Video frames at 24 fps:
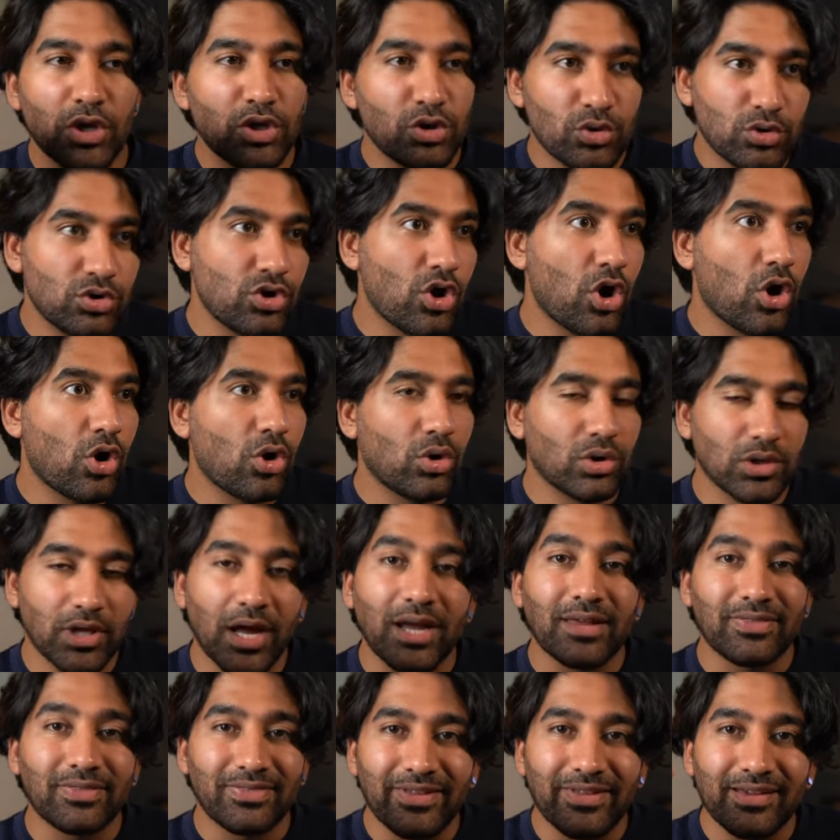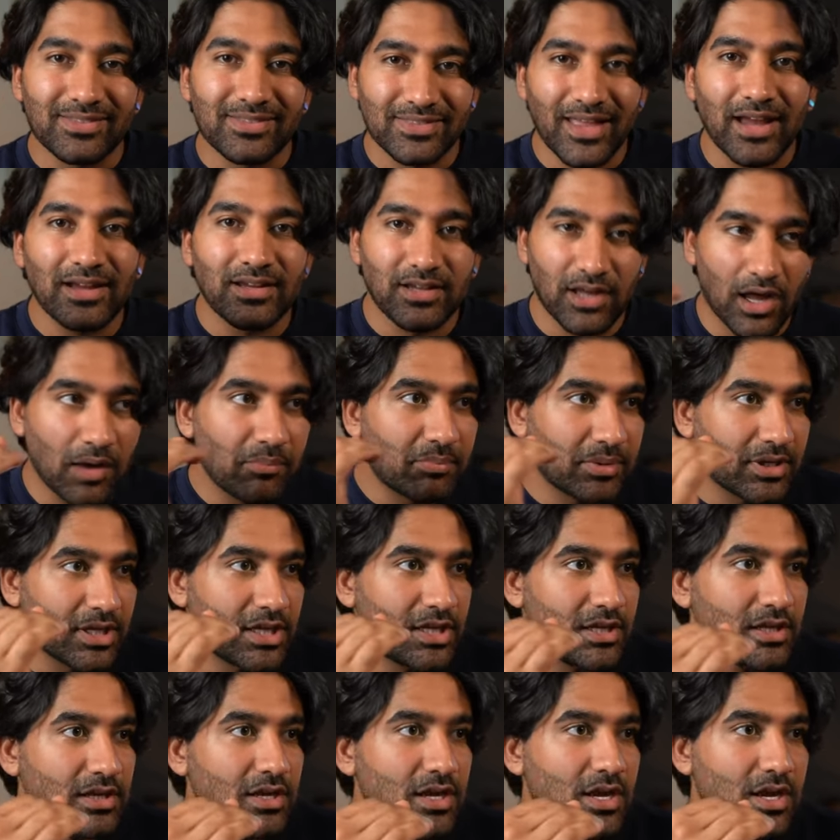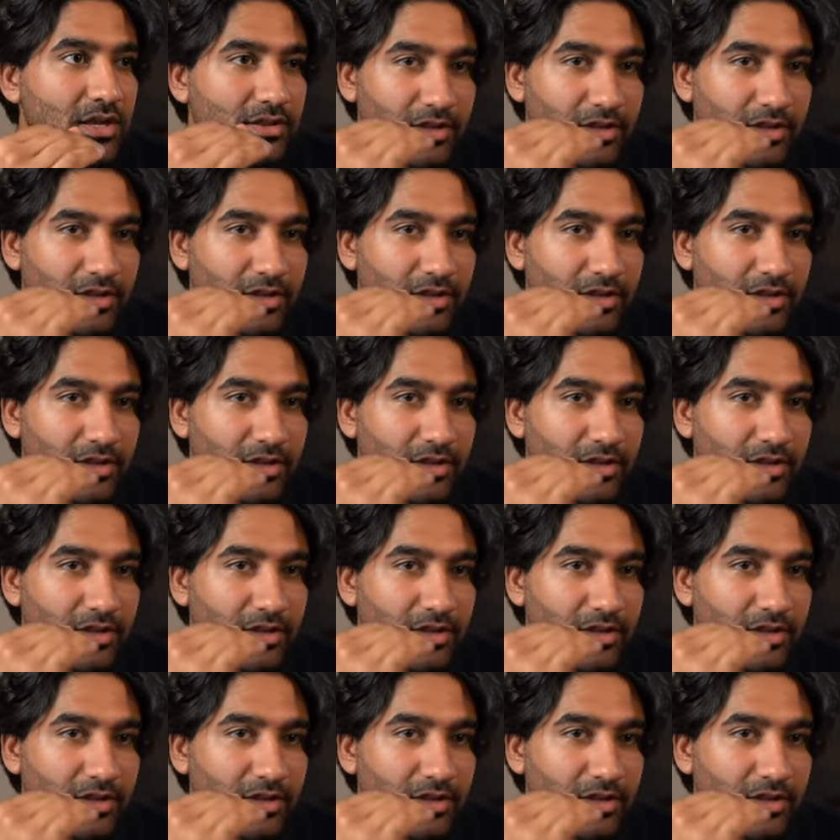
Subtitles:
you know like that company